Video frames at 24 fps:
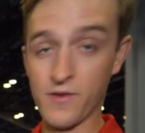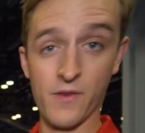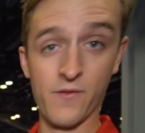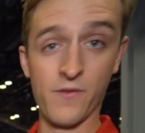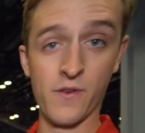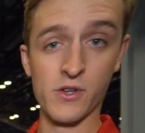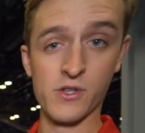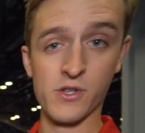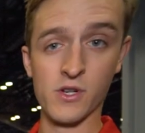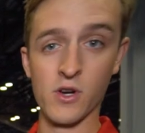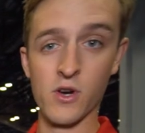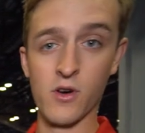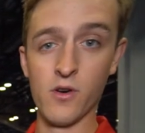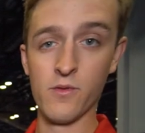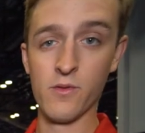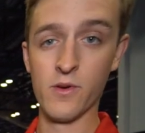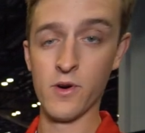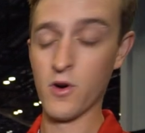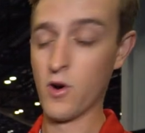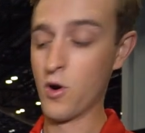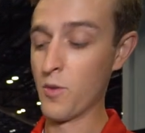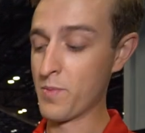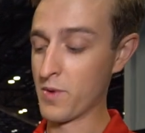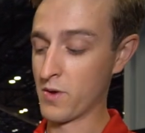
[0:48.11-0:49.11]
you're fishing
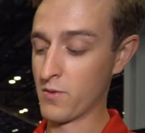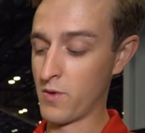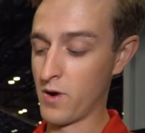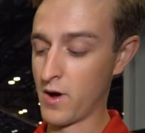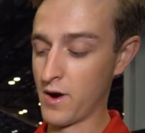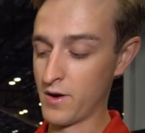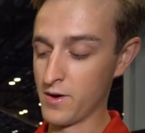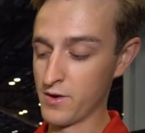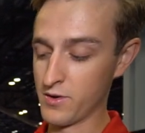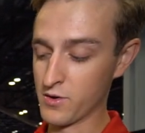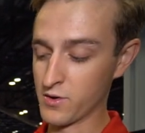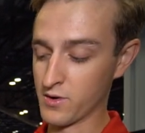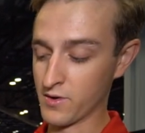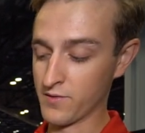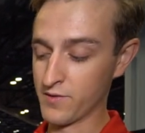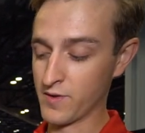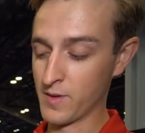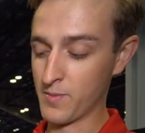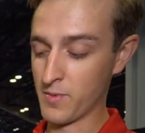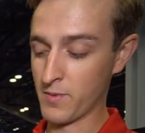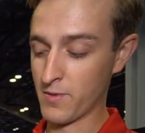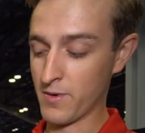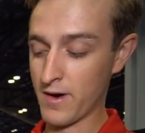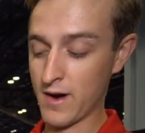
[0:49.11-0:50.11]
over open water, you can
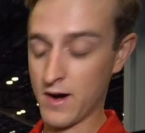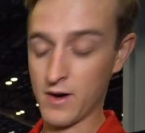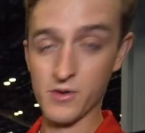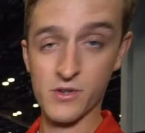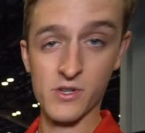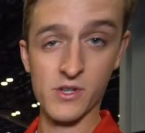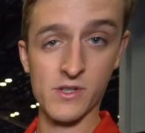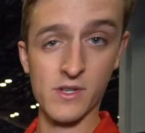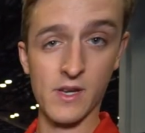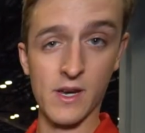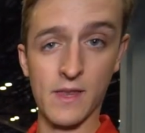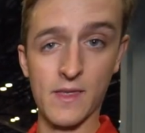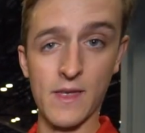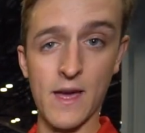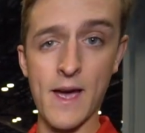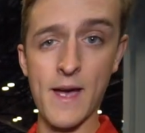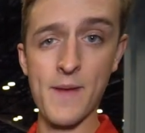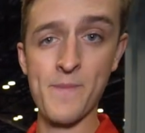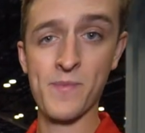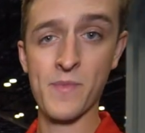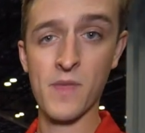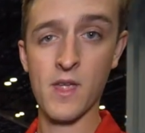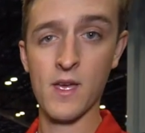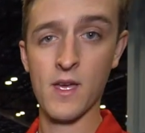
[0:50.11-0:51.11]
flip them around just like
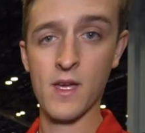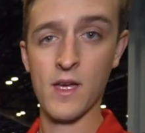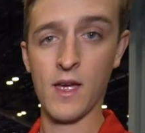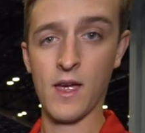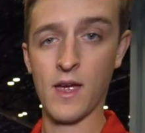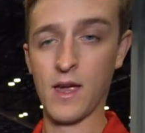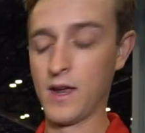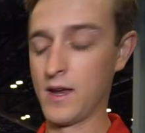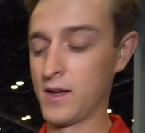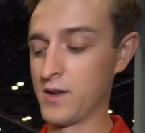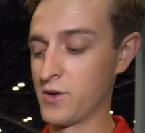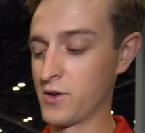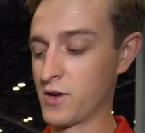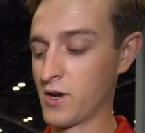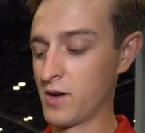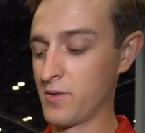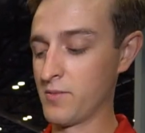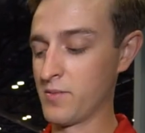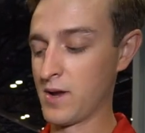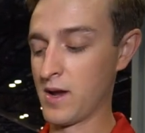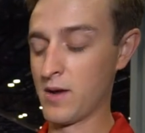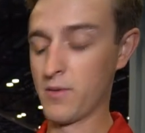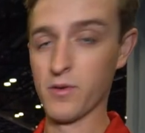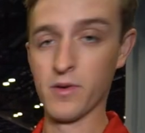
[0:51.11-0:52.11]
that and you're
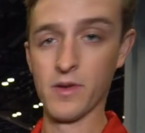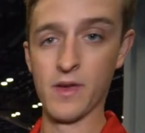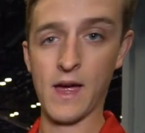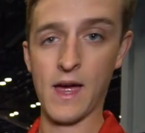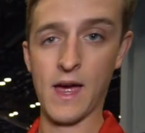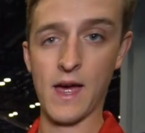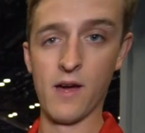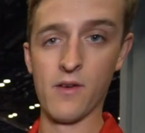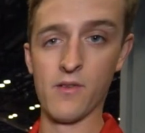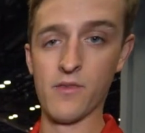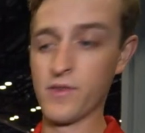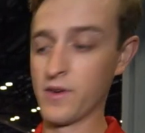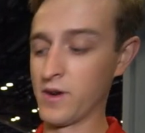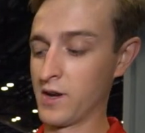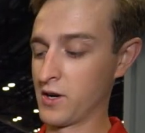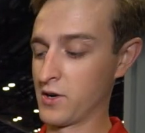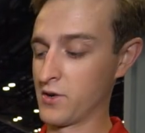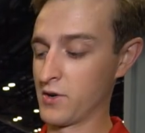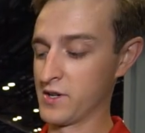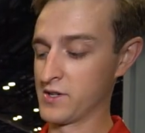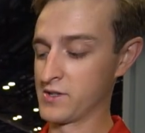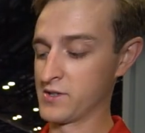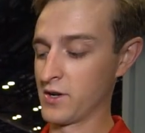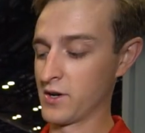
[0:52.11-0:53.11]
gonna be able to have
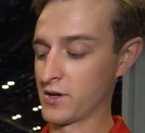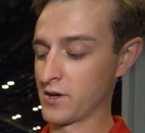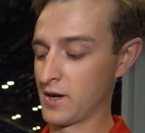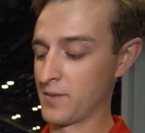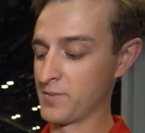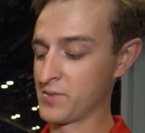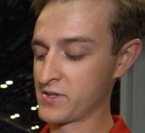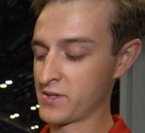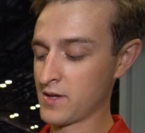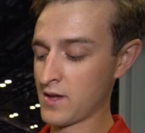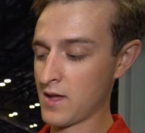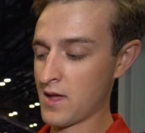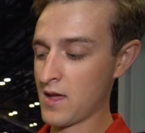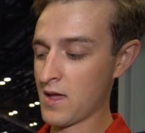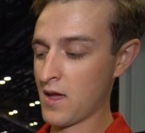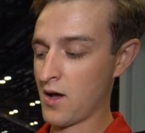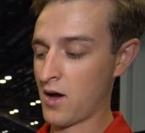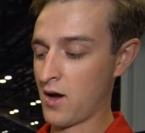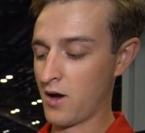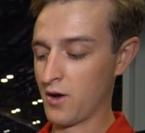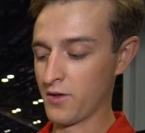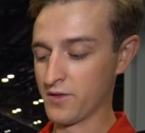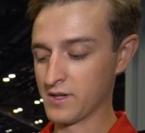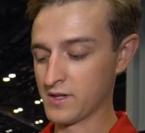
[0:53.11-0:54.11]
increased hookups.
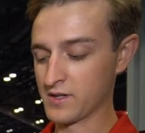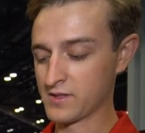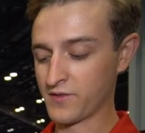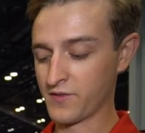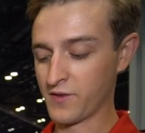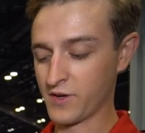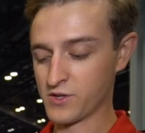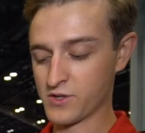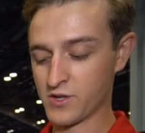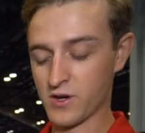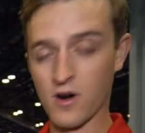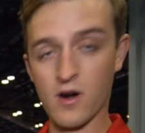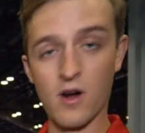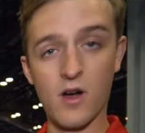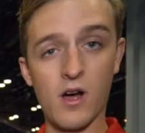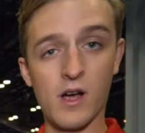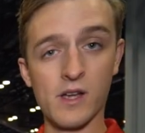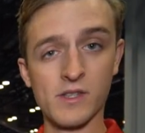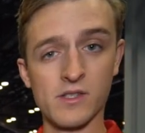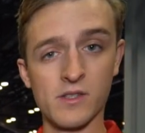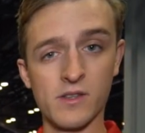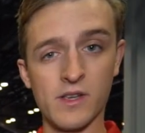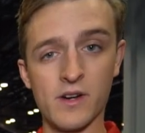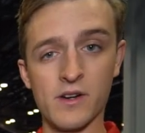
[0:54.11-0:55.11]
All these feature our
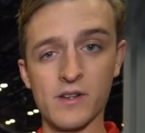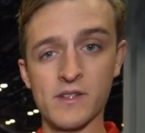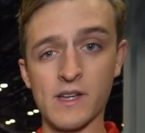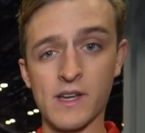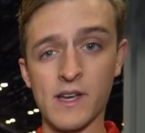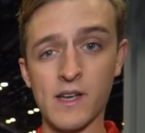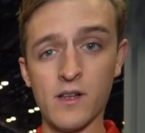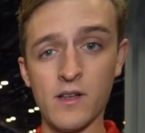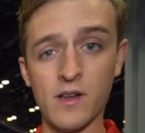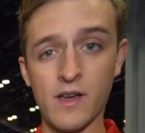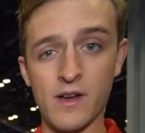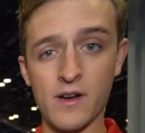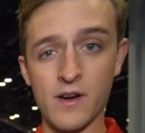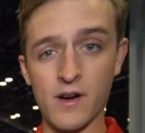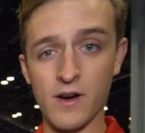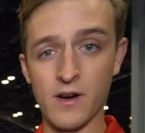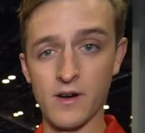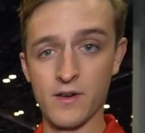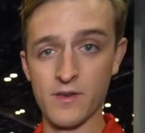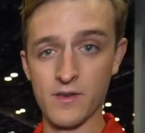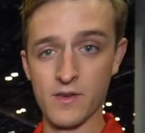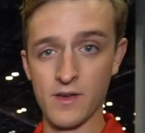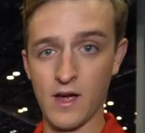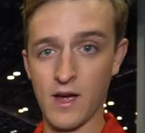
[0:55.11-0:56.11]
oscillator tail and
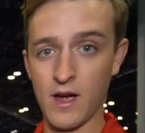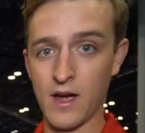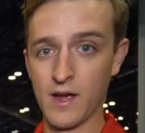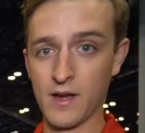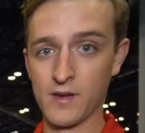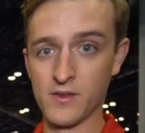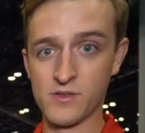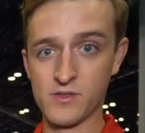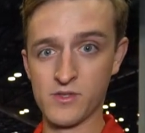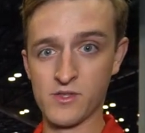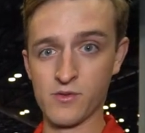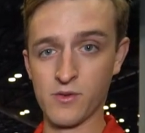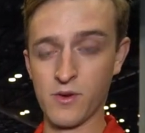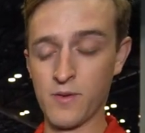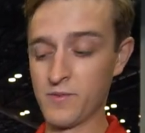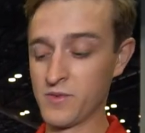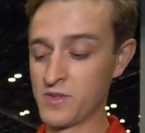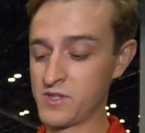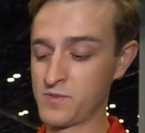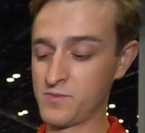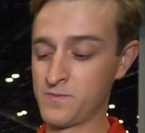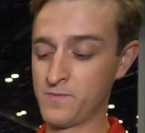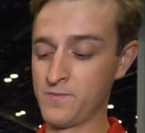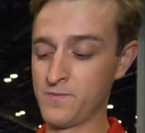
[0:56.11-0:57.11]
are swim
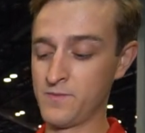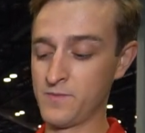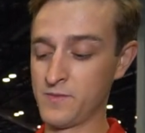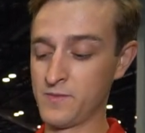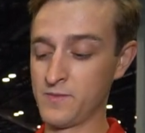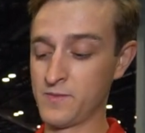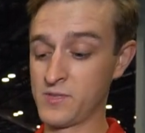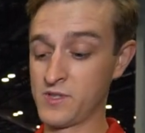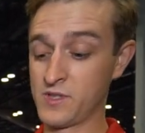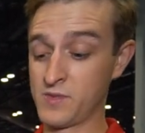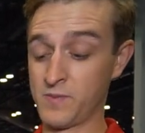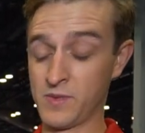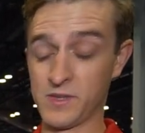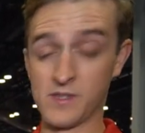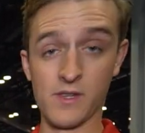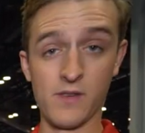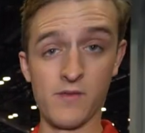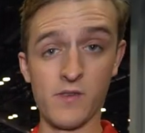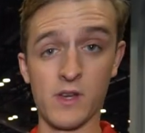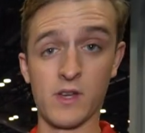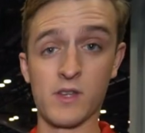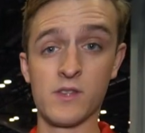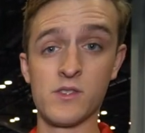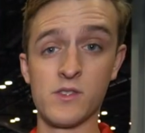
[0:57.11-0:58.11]

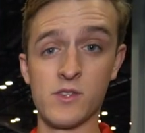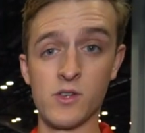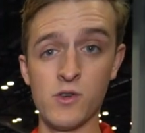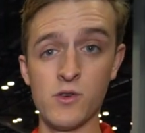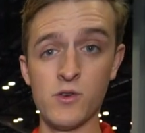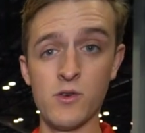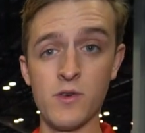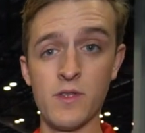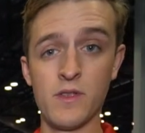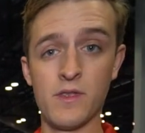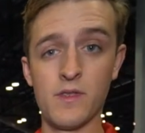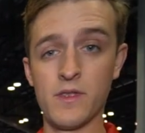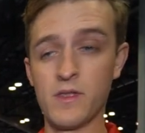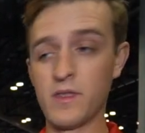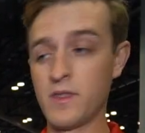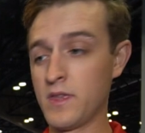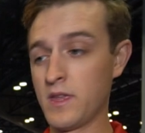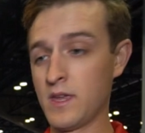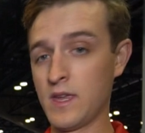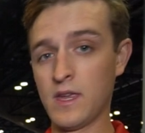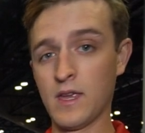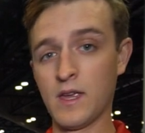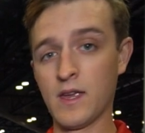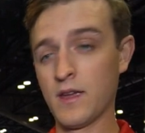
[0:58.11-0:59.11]
specific to
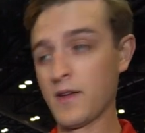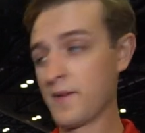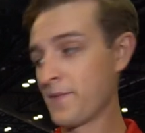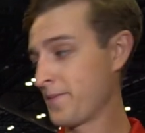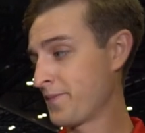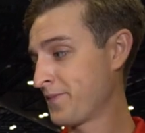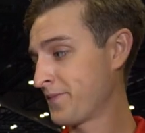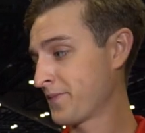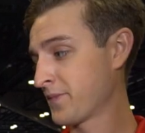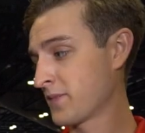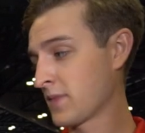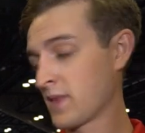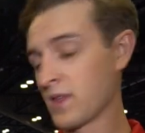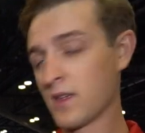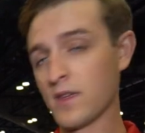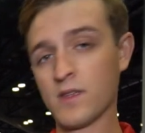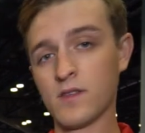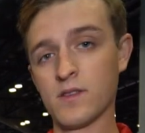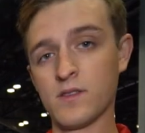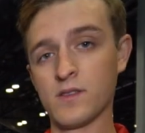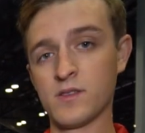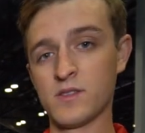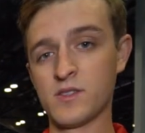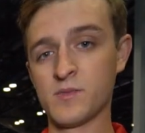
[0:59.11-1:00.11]
the
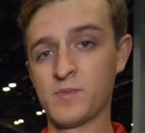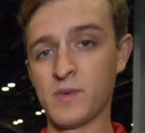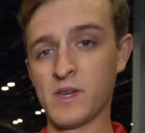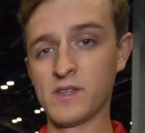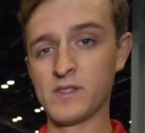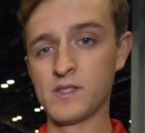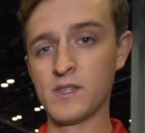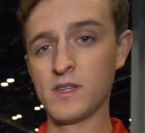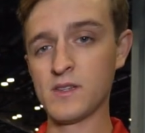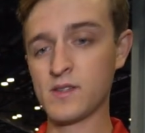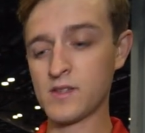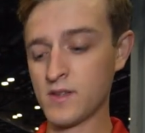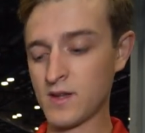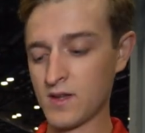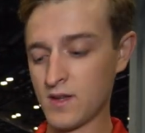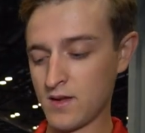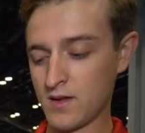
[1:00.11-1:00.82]
species.